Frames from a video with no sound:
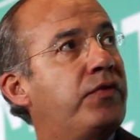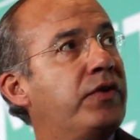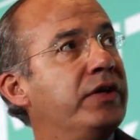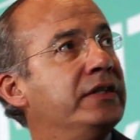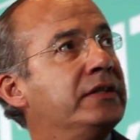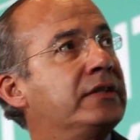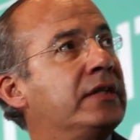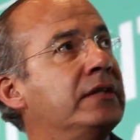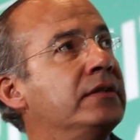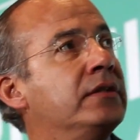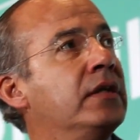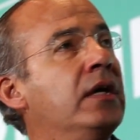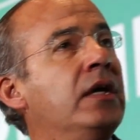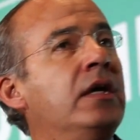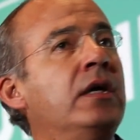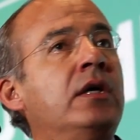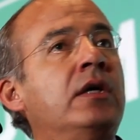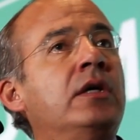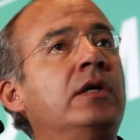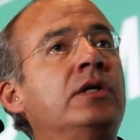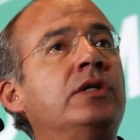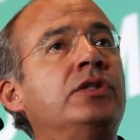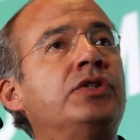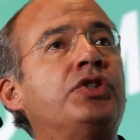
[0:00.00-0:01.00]
For instance,
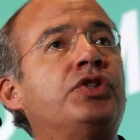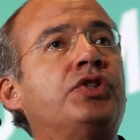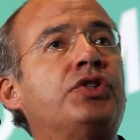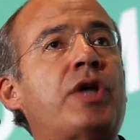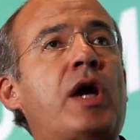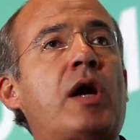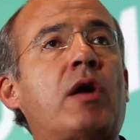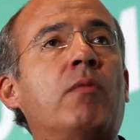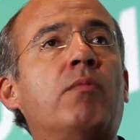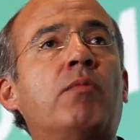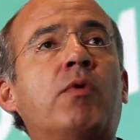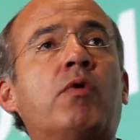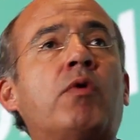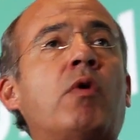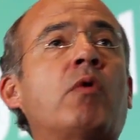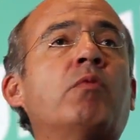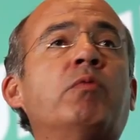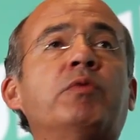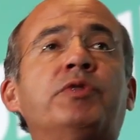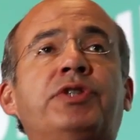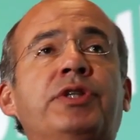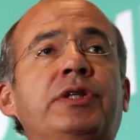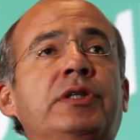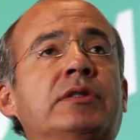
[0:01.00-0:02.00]
Sharon Burrow,
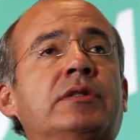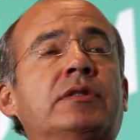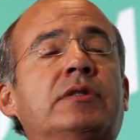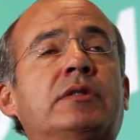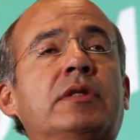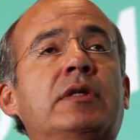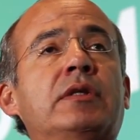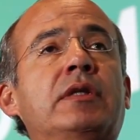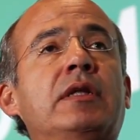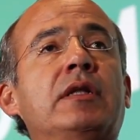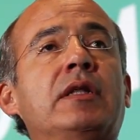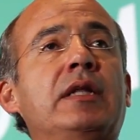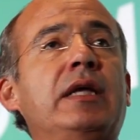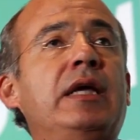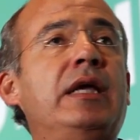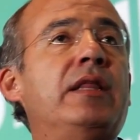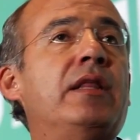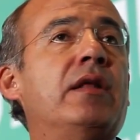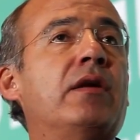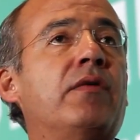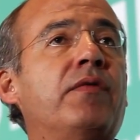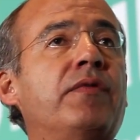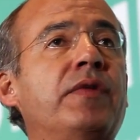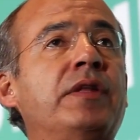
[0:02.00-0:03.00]
which is the
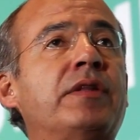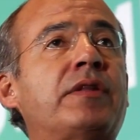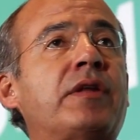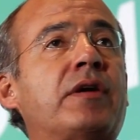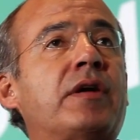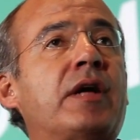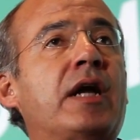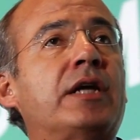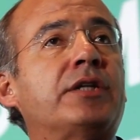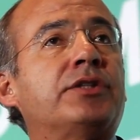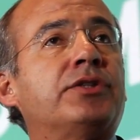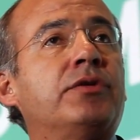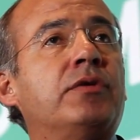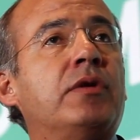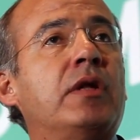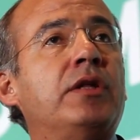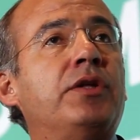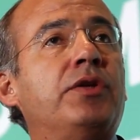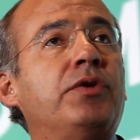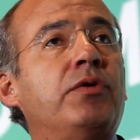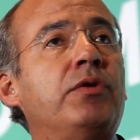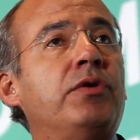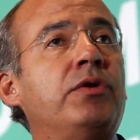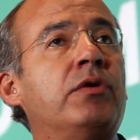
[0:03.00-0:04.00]
leader of the
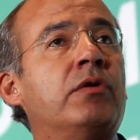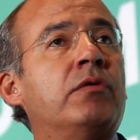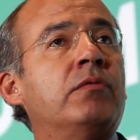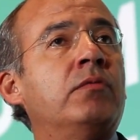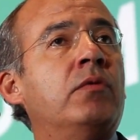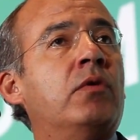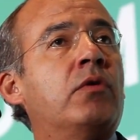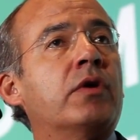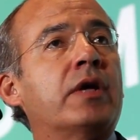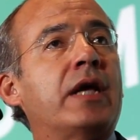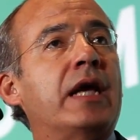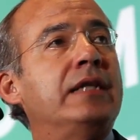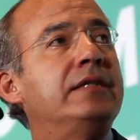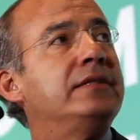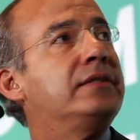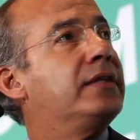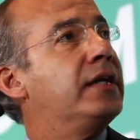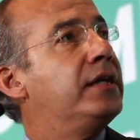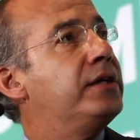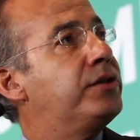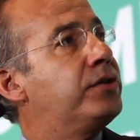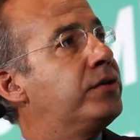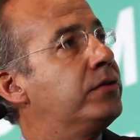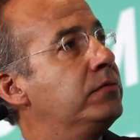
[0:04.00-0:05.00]
International Union
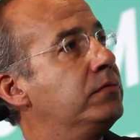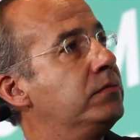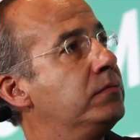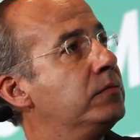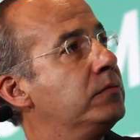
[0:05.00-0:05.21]
Organization,